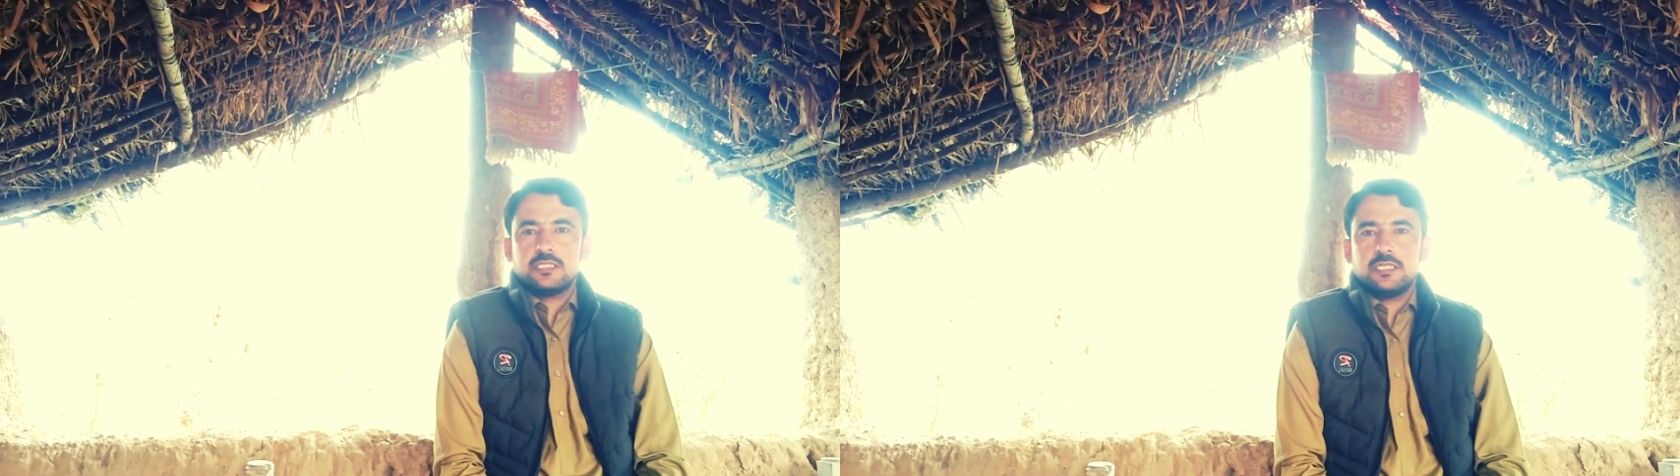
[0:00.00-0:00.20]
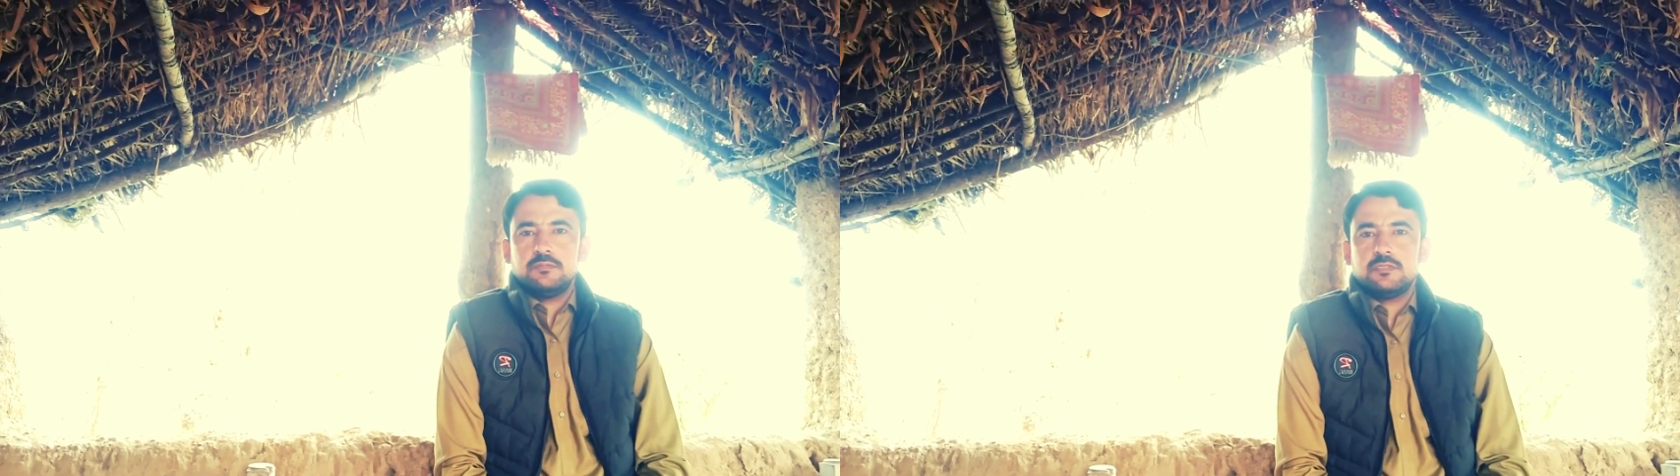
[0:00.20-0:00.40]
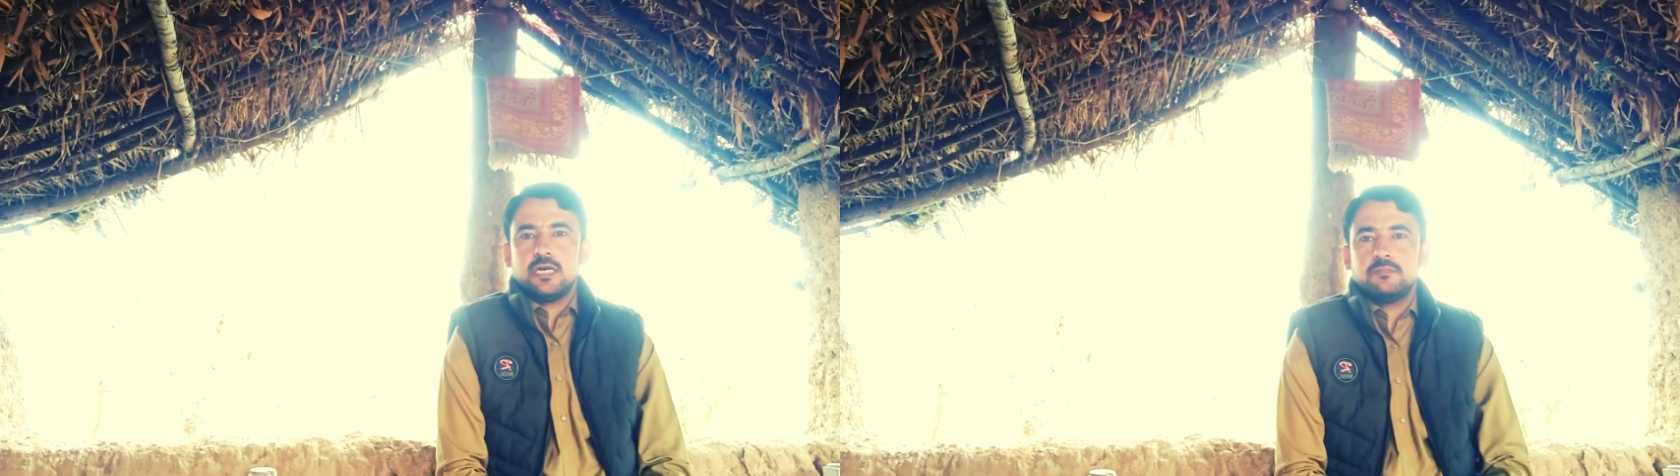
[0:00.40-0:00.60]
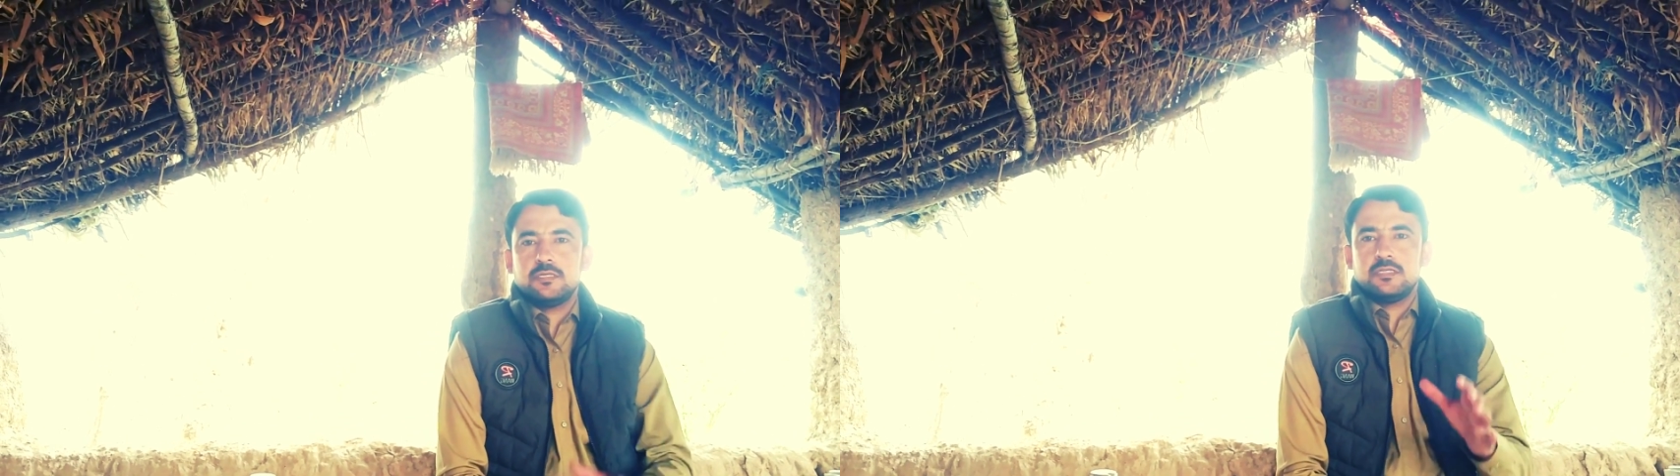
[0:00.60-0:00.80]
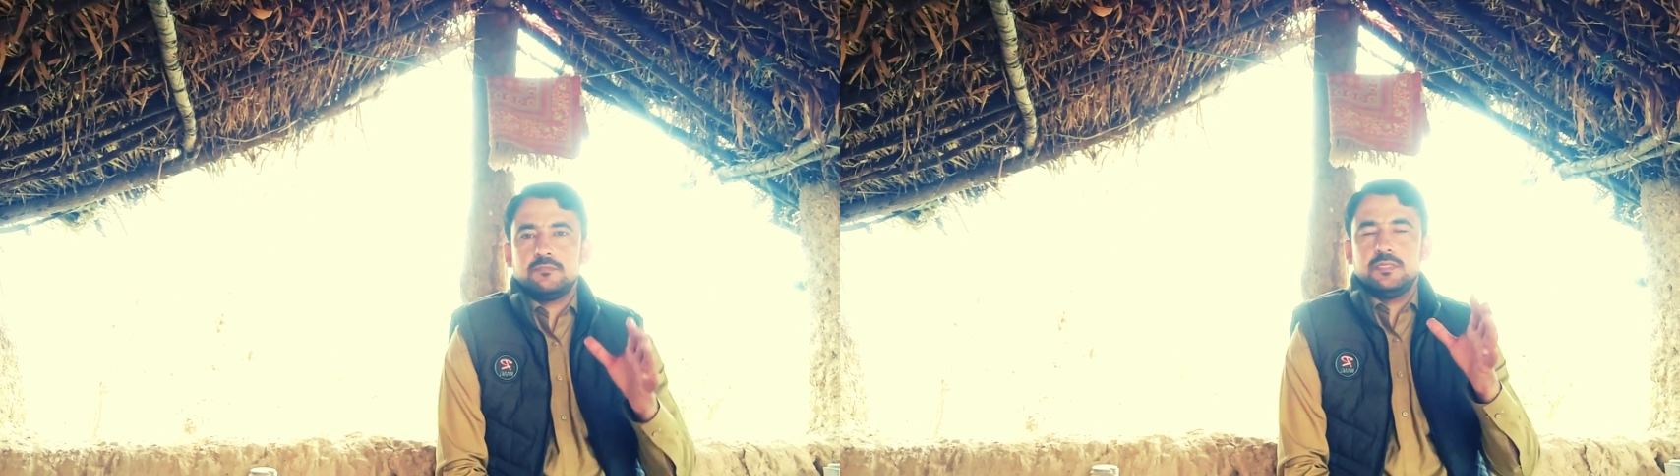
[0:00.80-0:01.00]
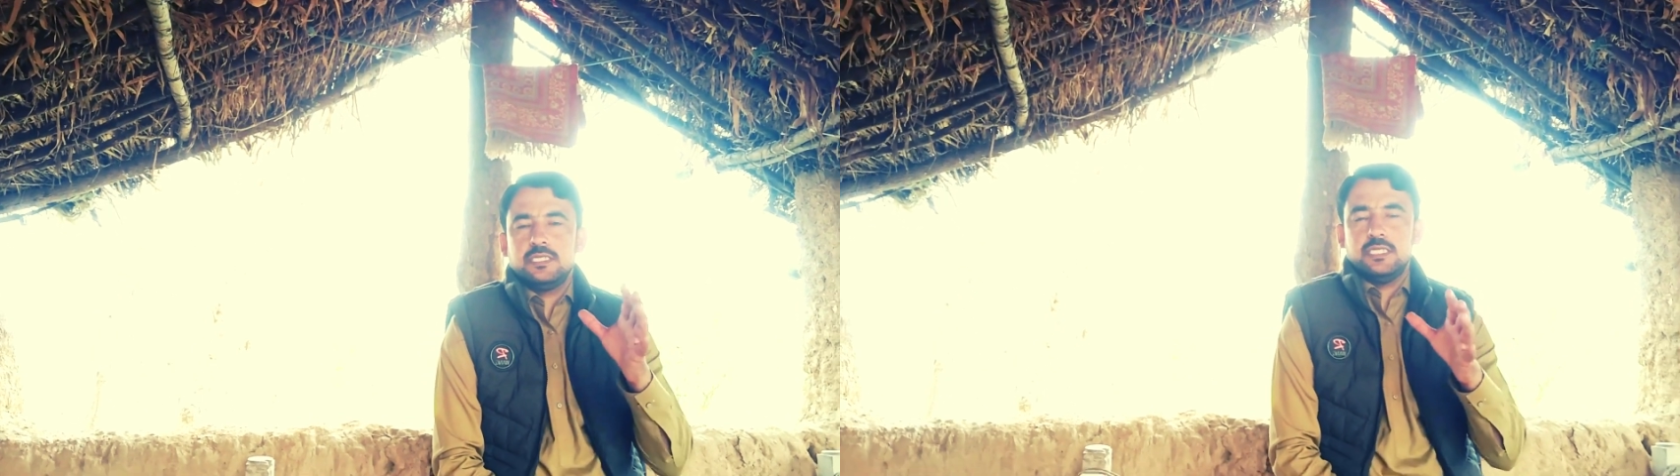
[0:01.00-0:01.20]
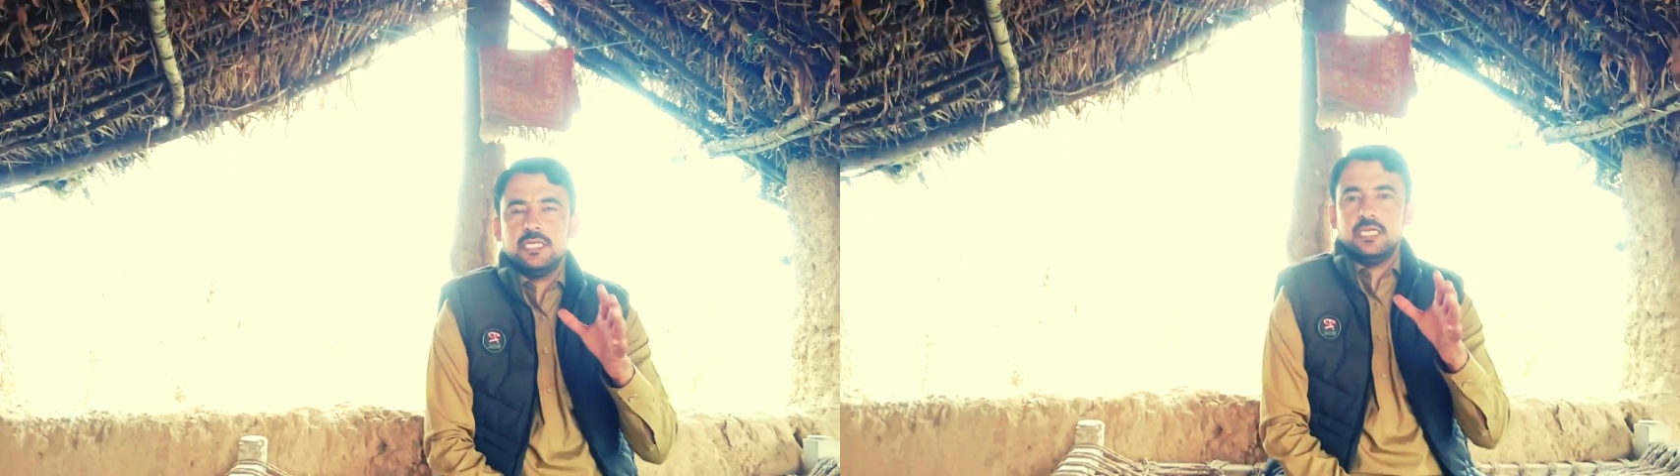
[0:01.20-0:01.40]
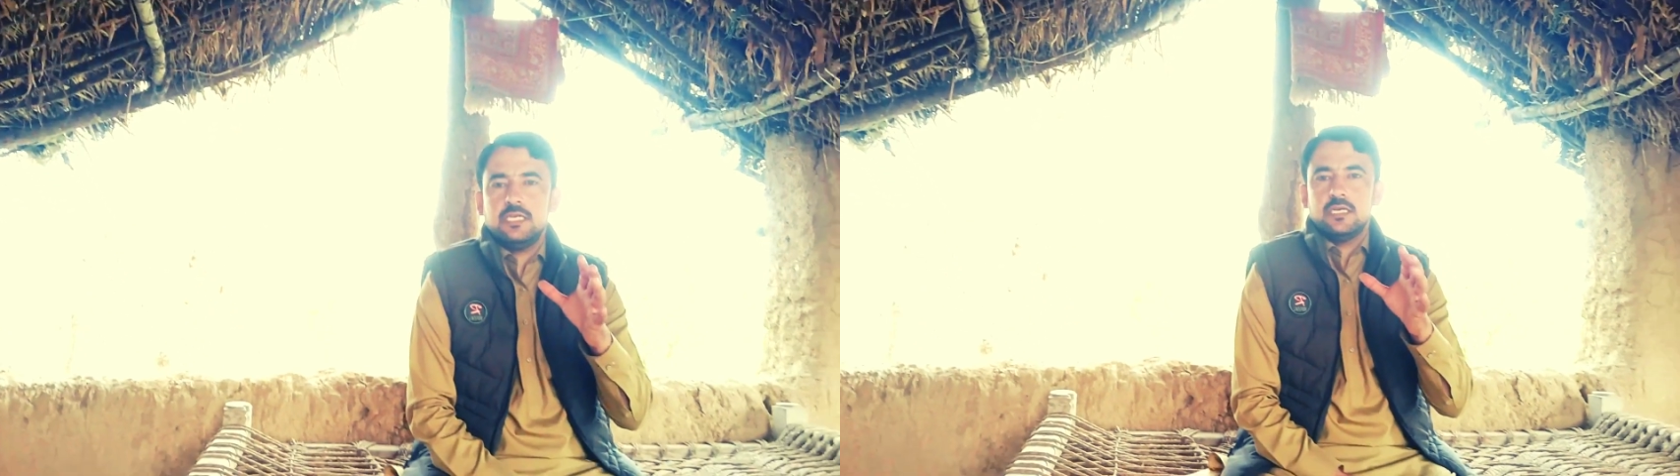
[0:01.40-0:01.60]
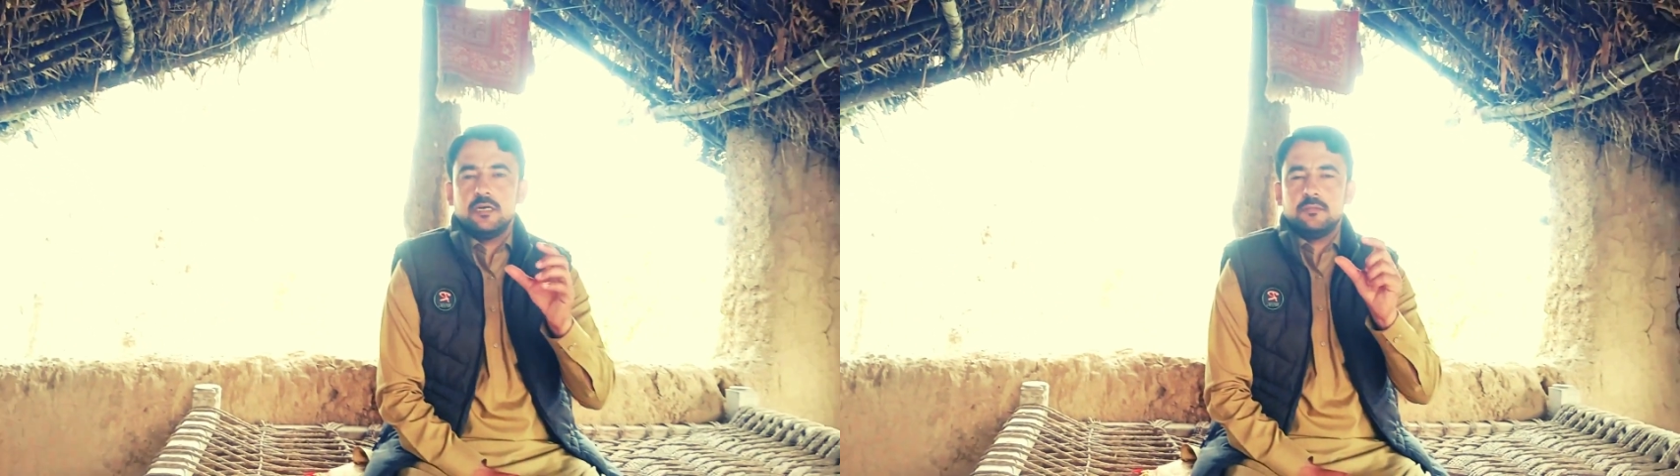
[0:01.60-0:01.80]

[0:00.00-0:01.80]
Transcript: steps after the PTE.